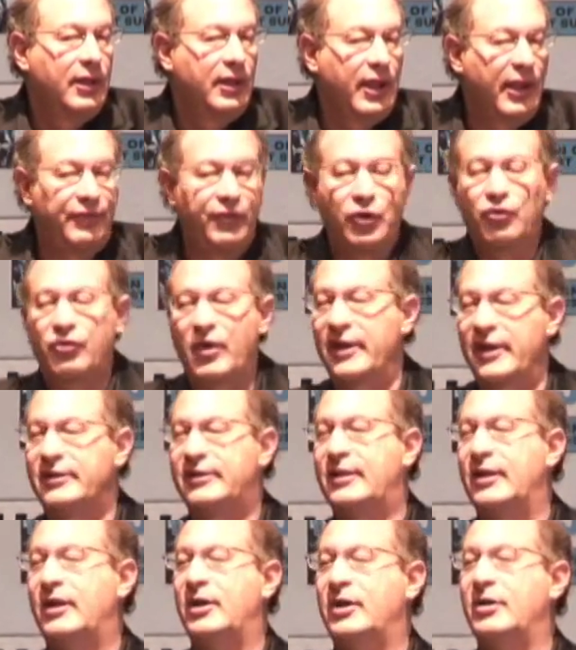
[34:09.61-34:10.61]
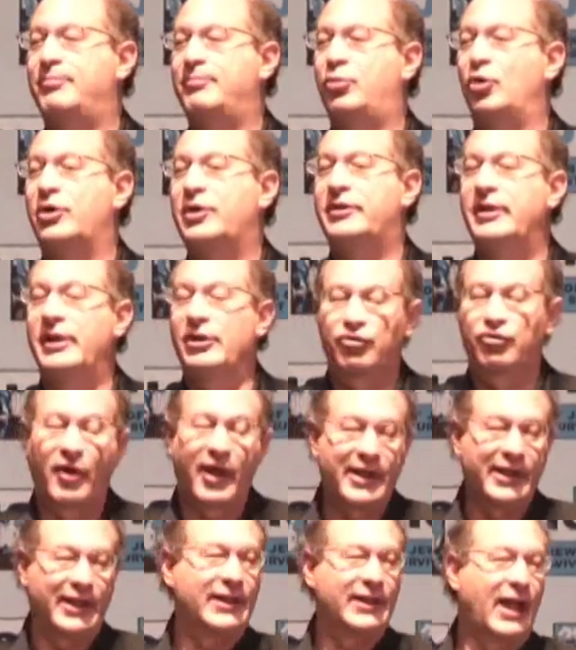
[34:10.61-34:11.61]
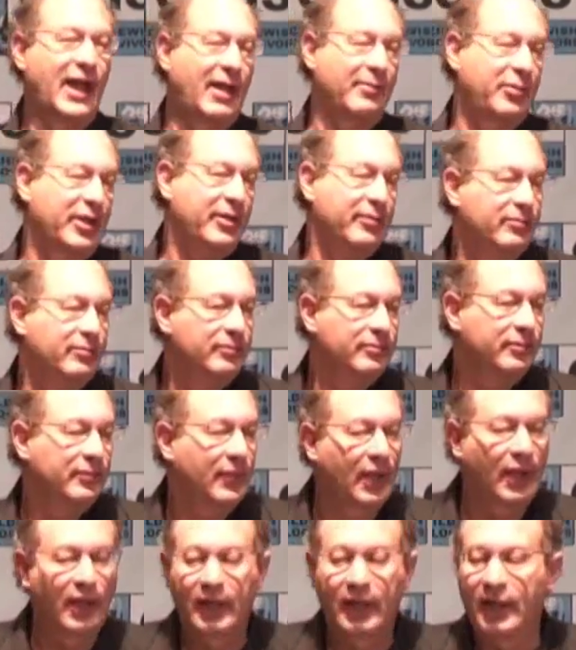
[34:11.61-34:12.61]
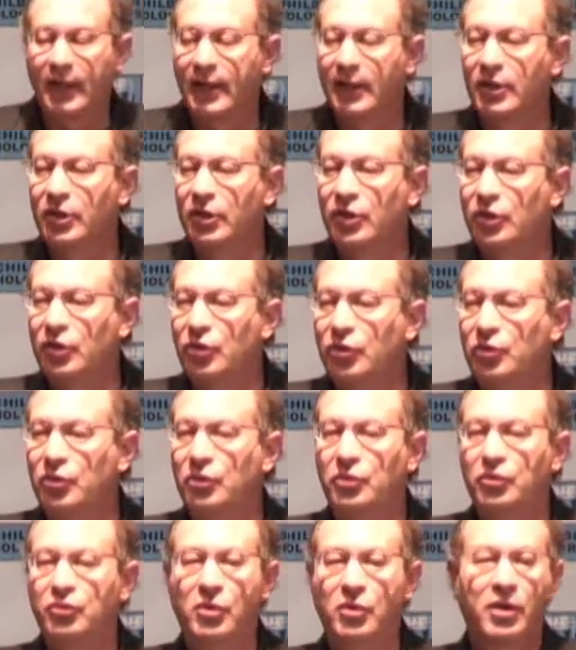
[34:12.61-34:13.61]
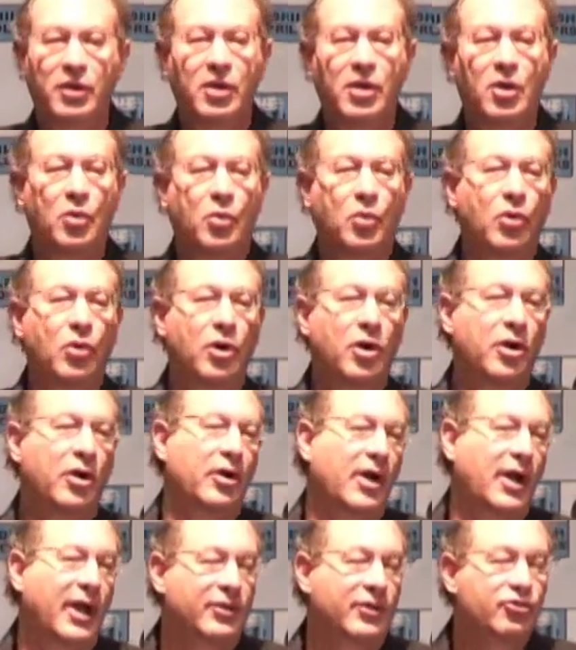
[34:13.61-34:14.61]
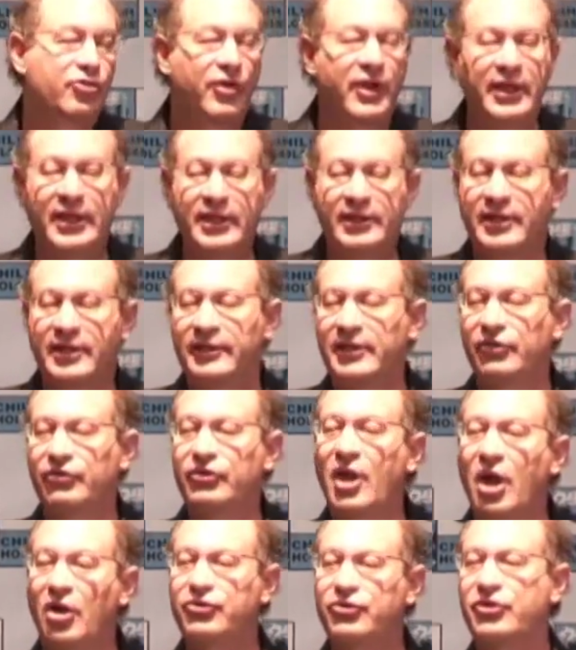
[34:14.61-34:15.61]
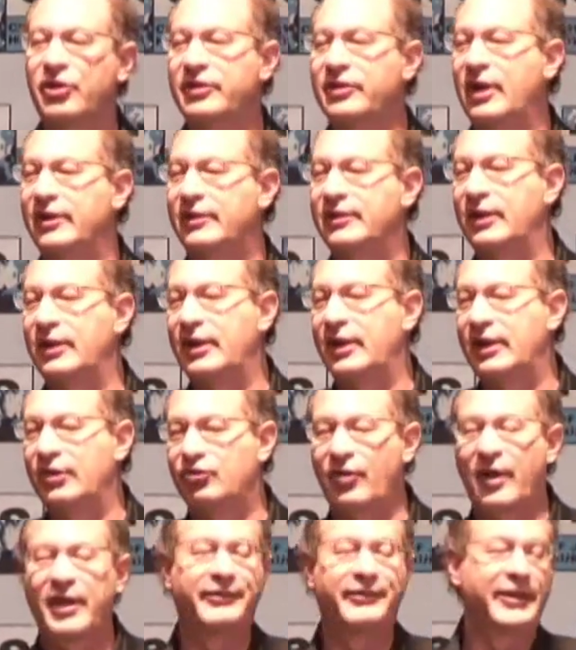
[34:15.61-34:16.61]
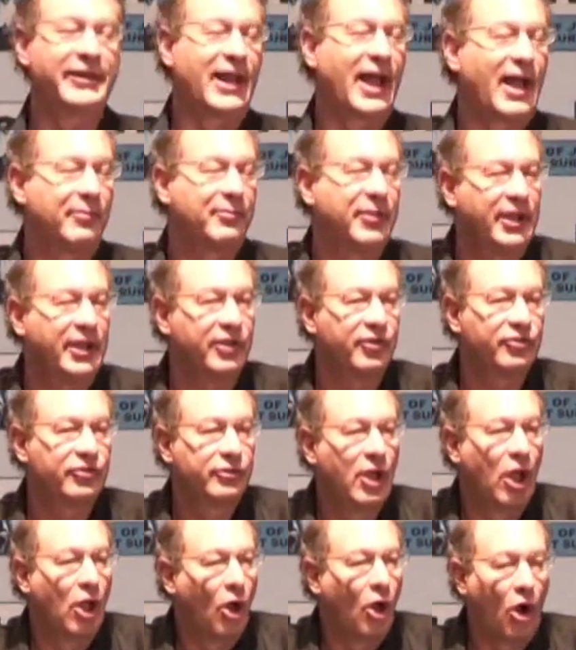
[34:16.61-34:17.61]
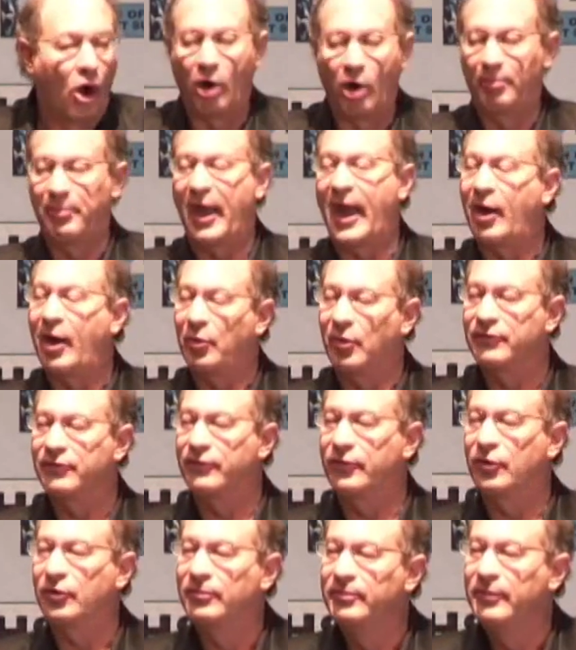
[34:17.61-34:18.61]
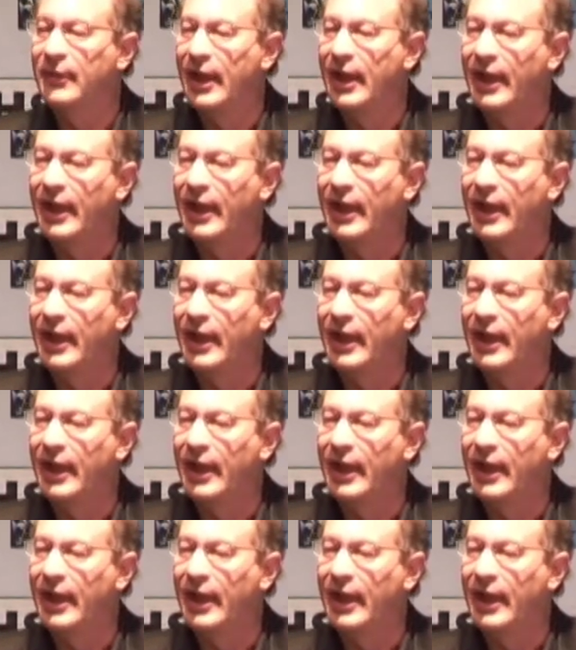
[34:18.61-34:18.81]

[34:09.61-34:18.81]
if you read the book, The Israeli Lobby, you were treated to this notion that the Israeli lobby is all-powerful.